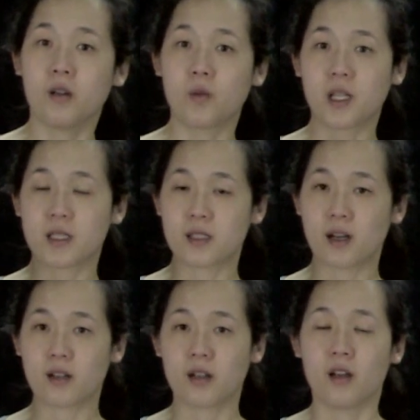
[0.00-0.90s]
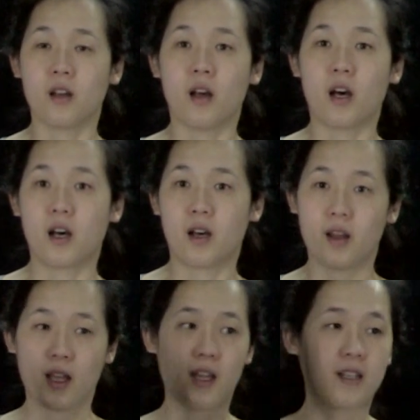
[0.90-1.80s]
we can start uh,
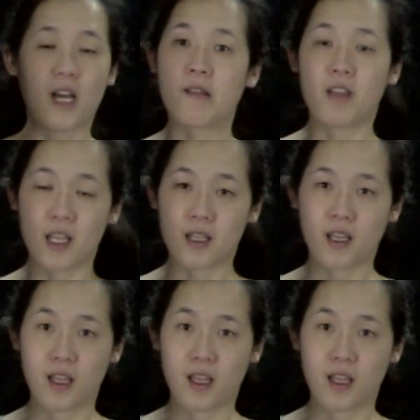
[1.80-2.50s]
and kind of in